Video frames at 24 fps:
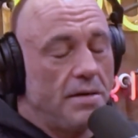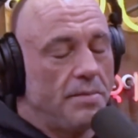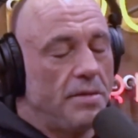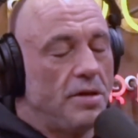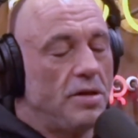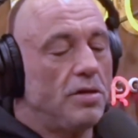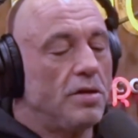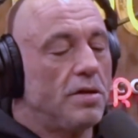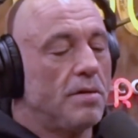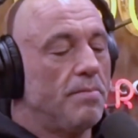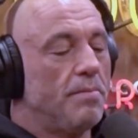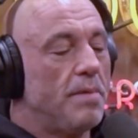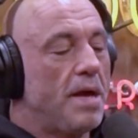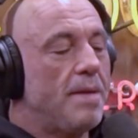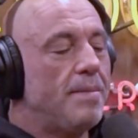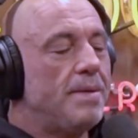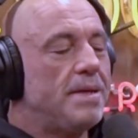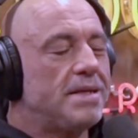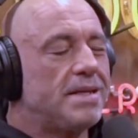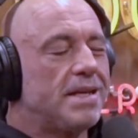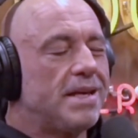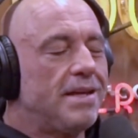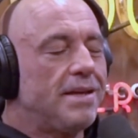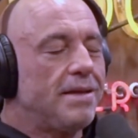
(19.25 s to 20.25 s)
I mean, you could maybe
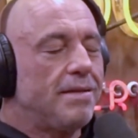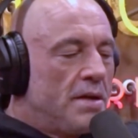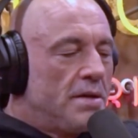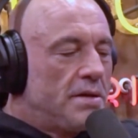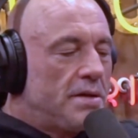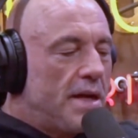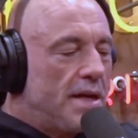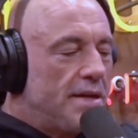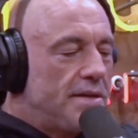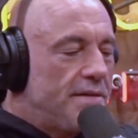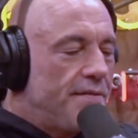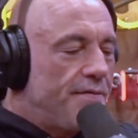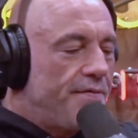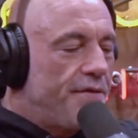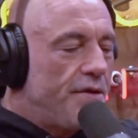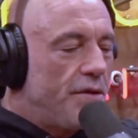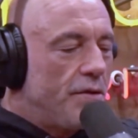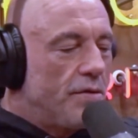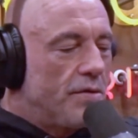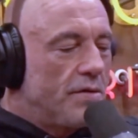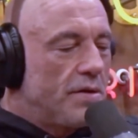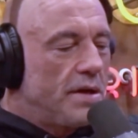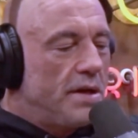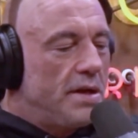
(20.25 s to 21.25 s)
say that Tyson
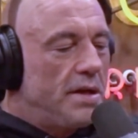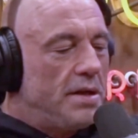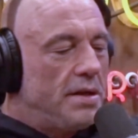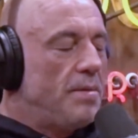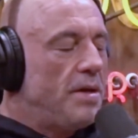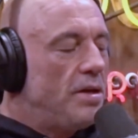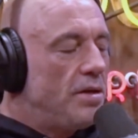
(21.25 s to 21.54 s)
Fury,